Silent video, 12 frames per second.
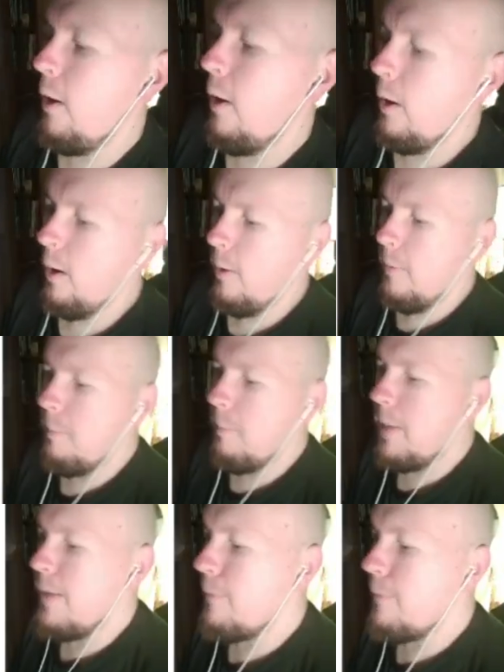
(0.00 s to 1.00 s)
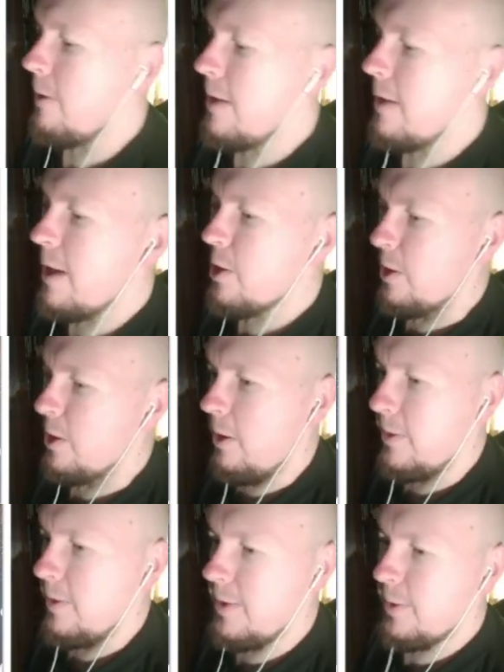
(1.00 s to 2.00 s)
my variation on this
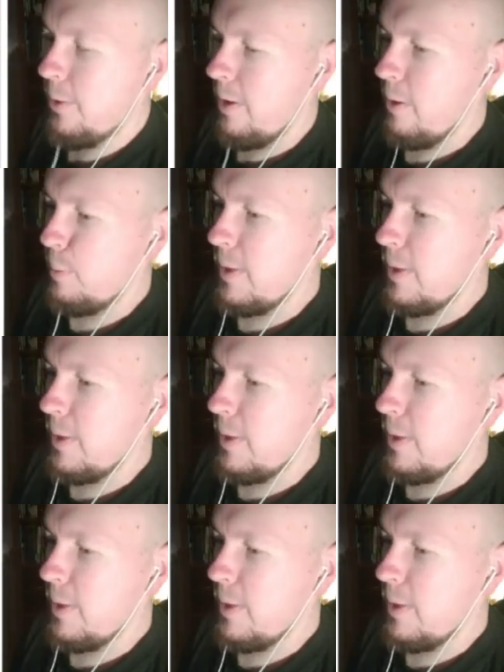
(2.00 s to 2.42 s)
therapy,